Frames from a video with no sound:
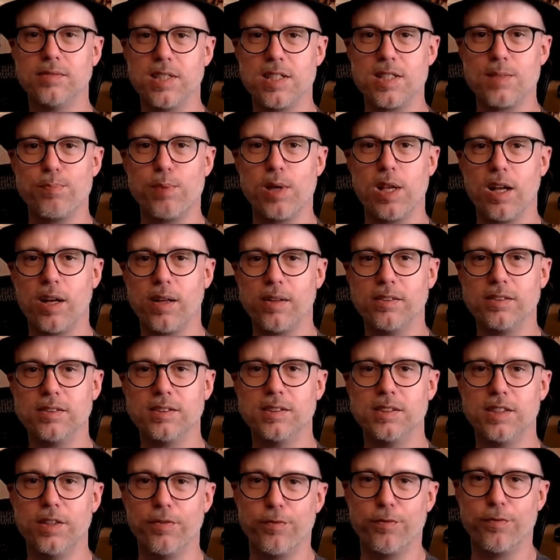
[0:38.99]
that's been on
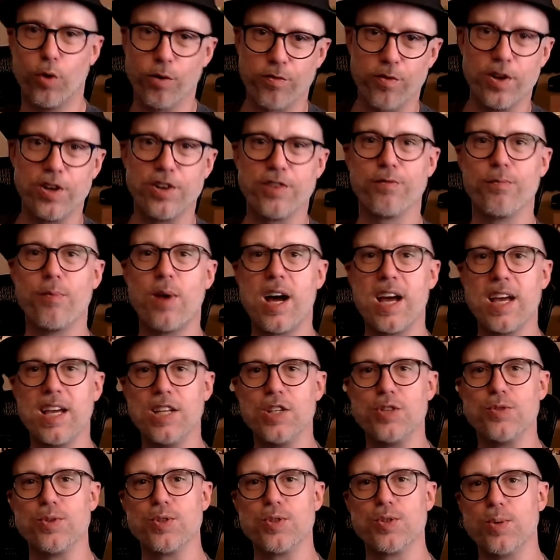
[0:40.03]
the forefront of my
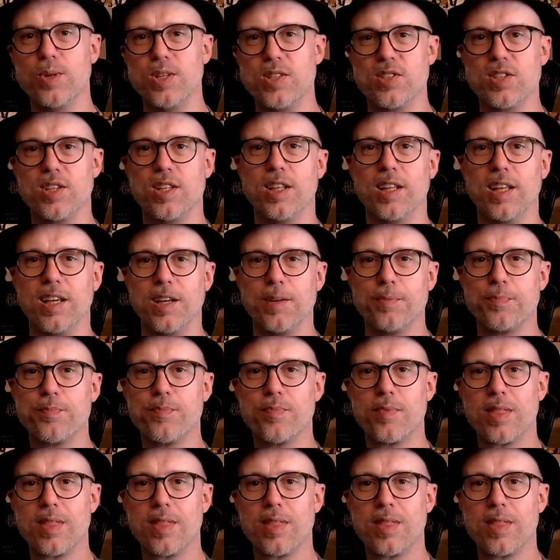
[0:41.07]
interest recently.